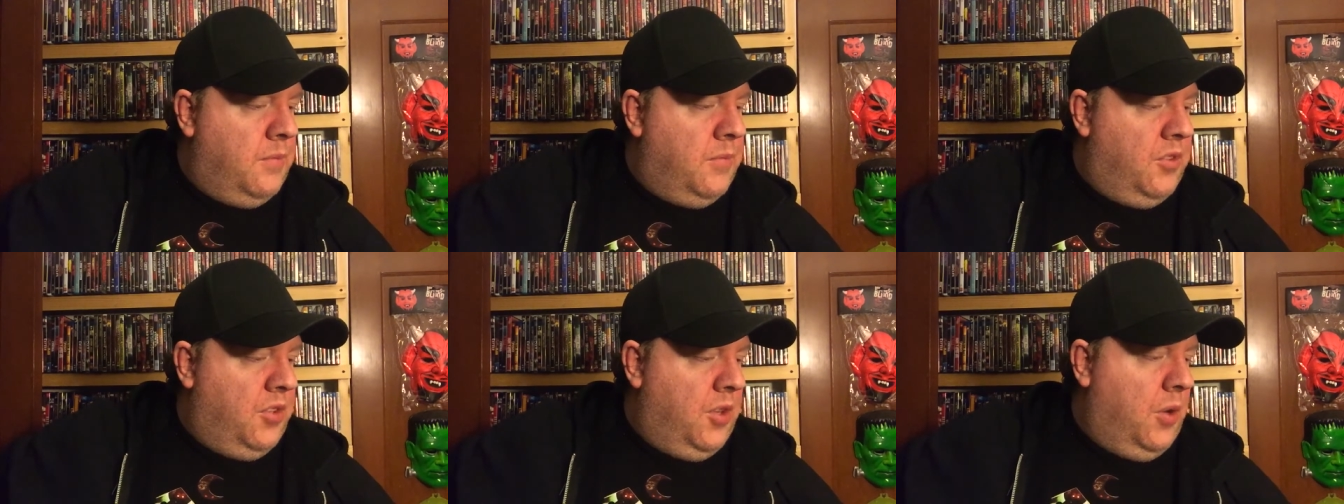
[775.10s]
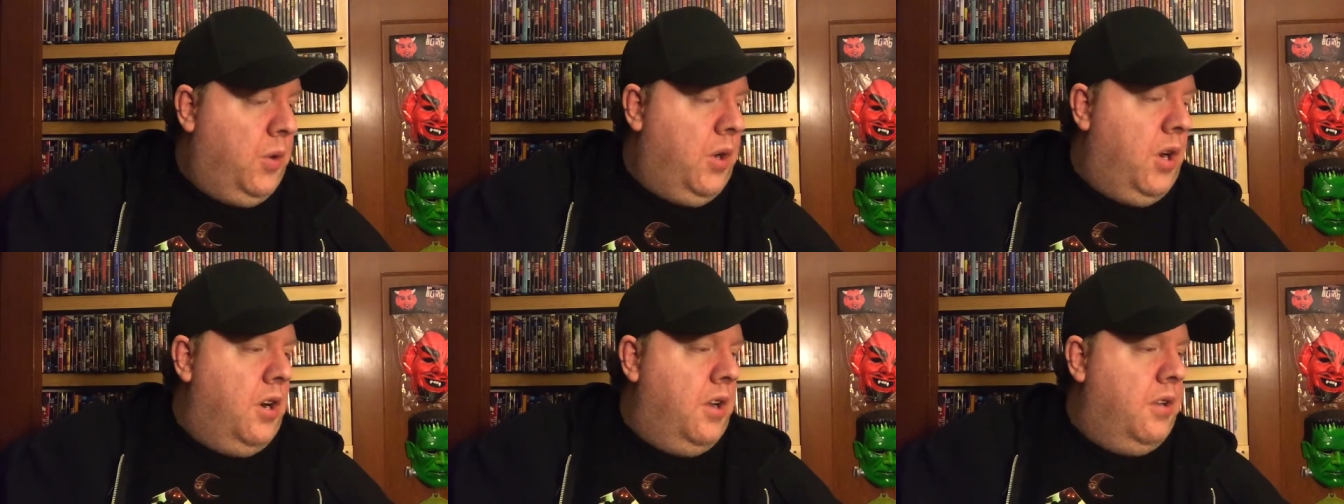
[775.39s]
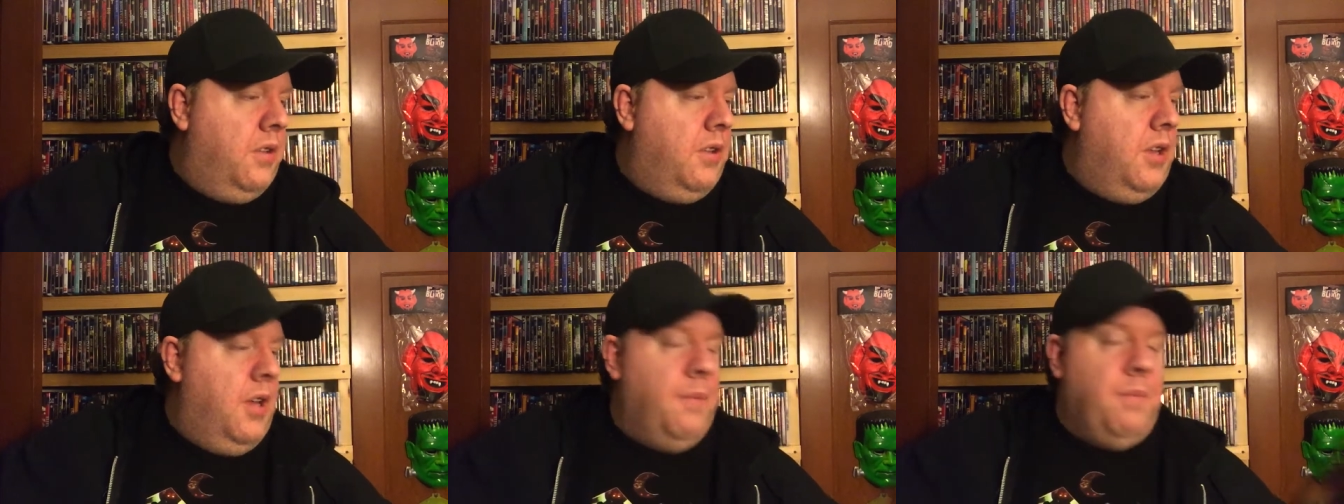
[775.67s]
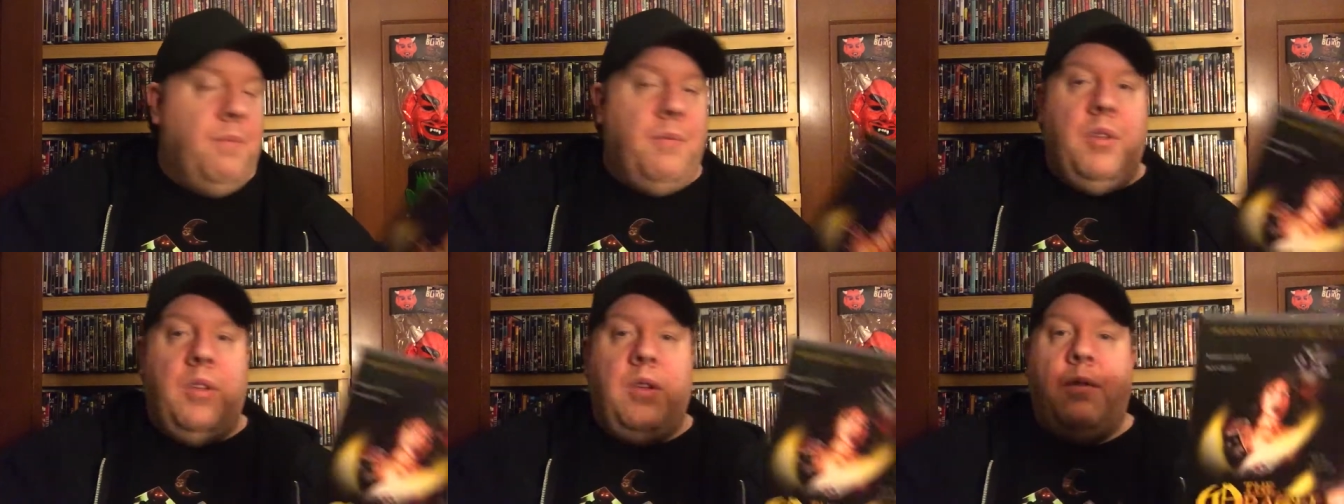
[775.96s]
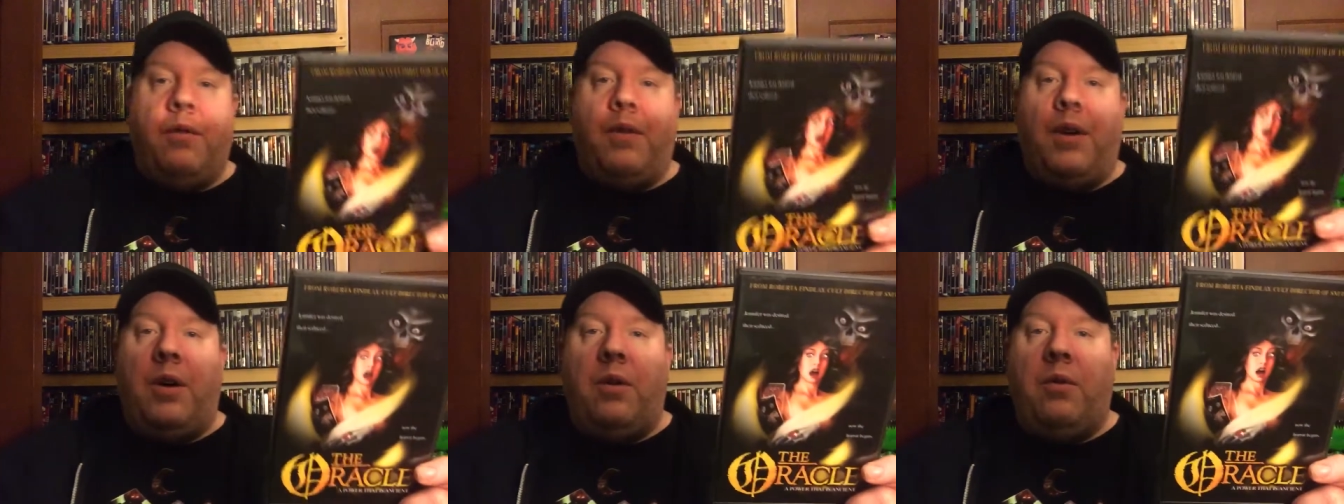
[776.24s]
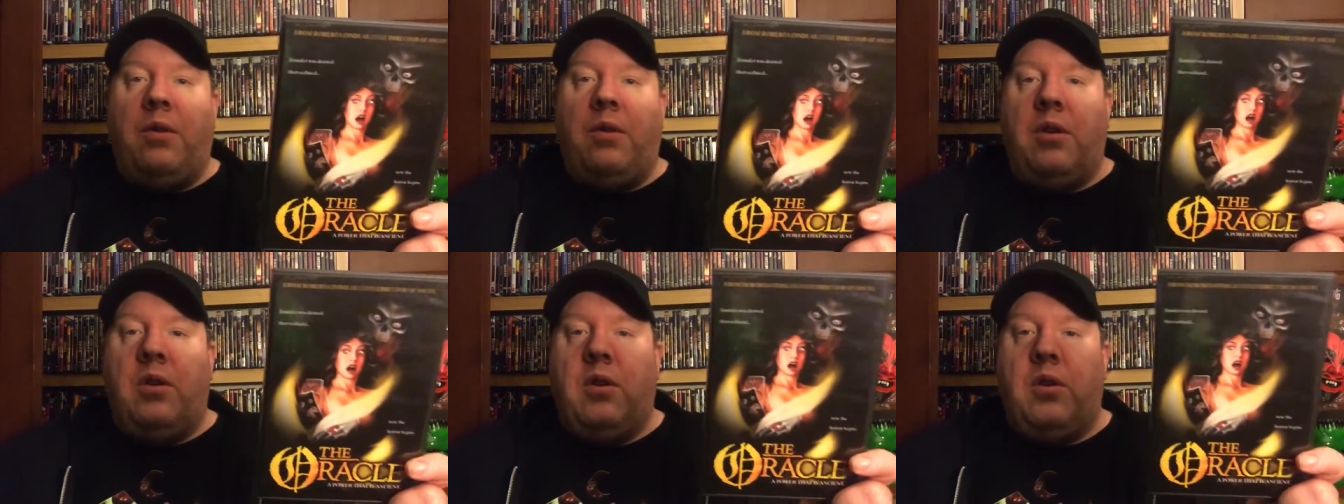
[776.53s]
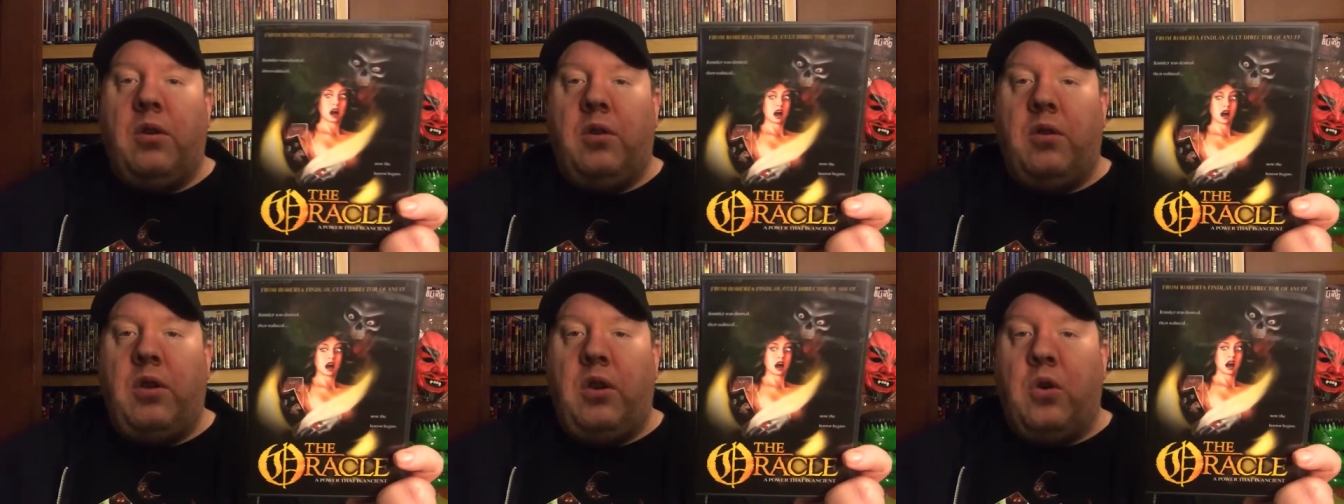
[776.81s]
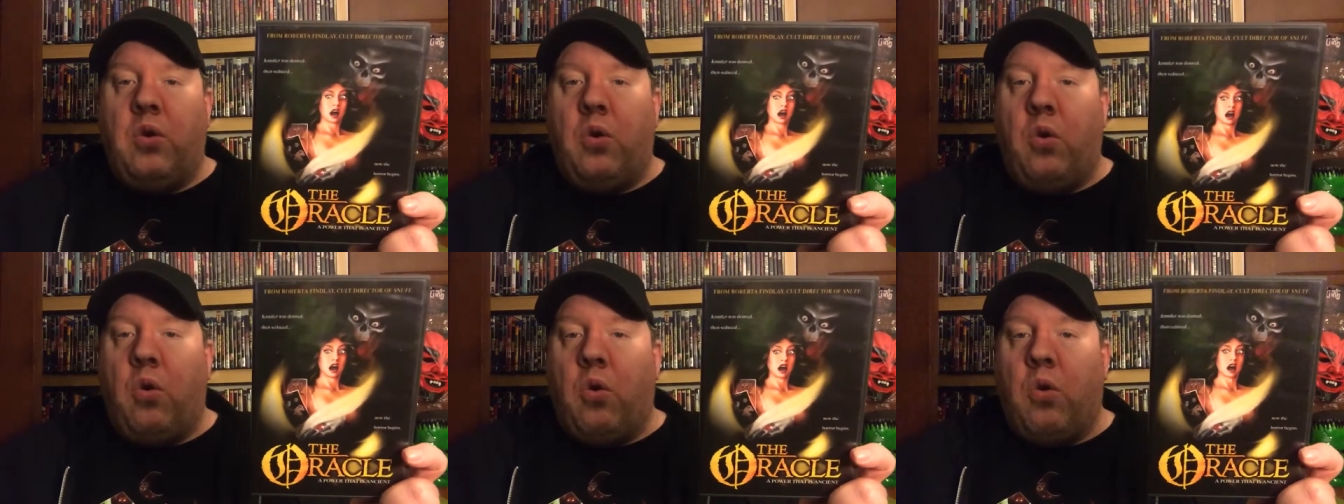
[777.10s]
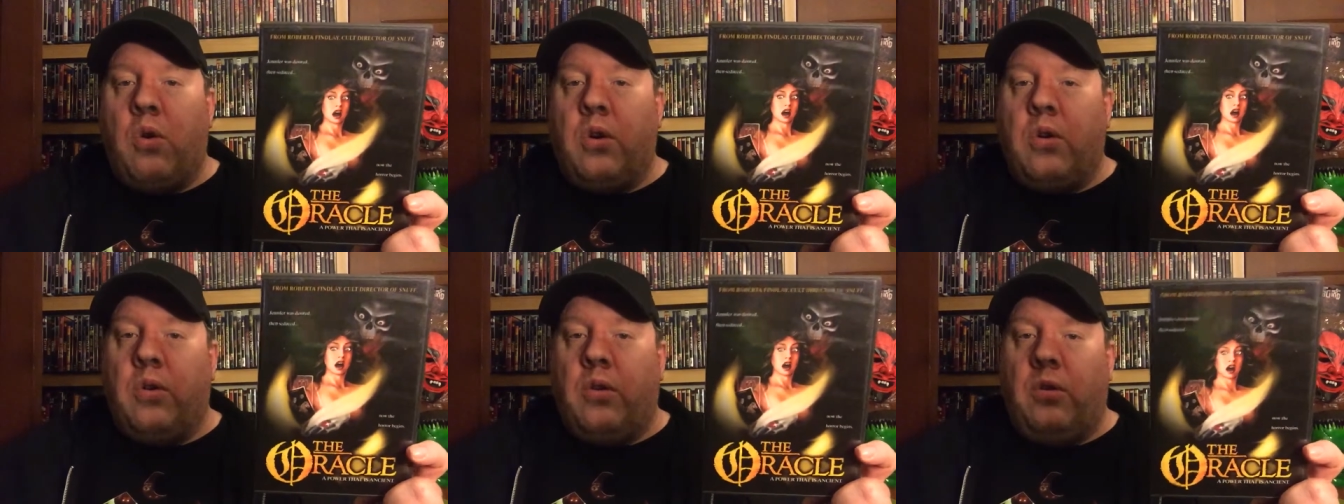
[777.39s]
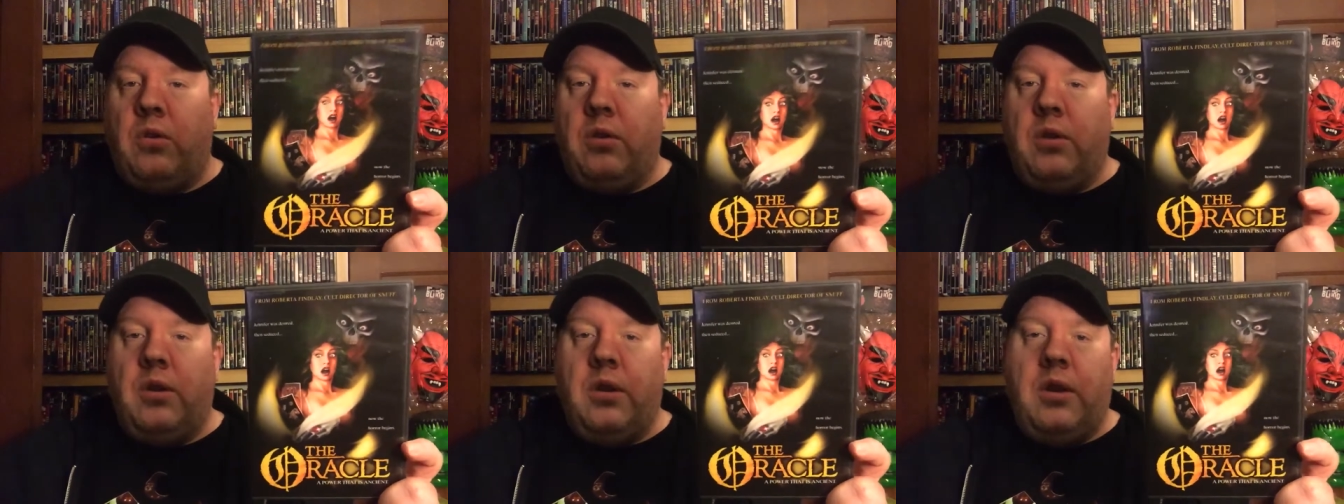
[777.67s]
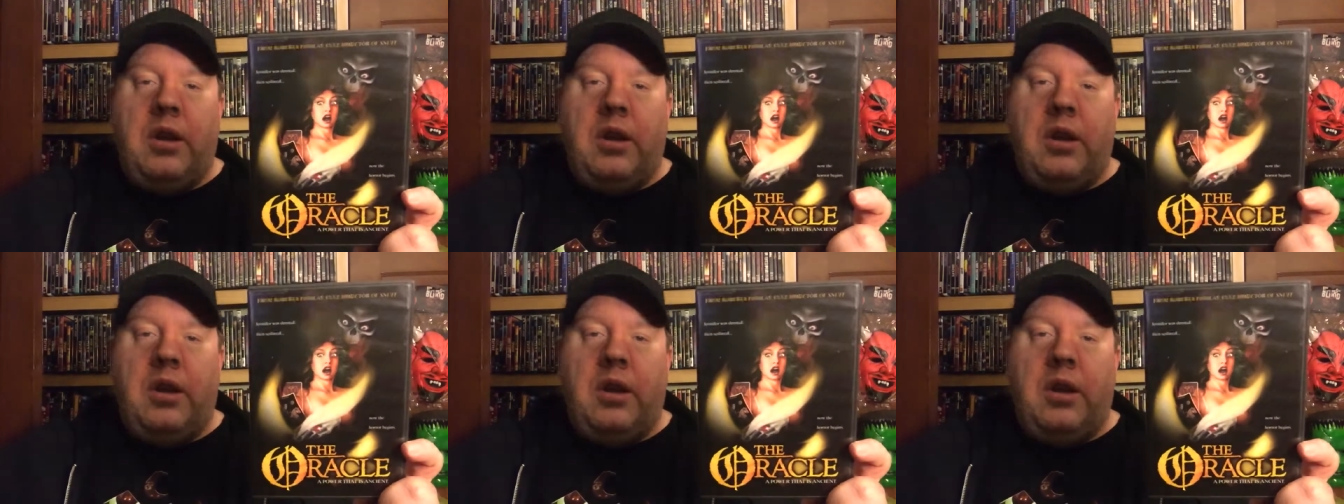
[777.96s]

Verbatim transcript: Soundgarden, yeah. Found the Oracle.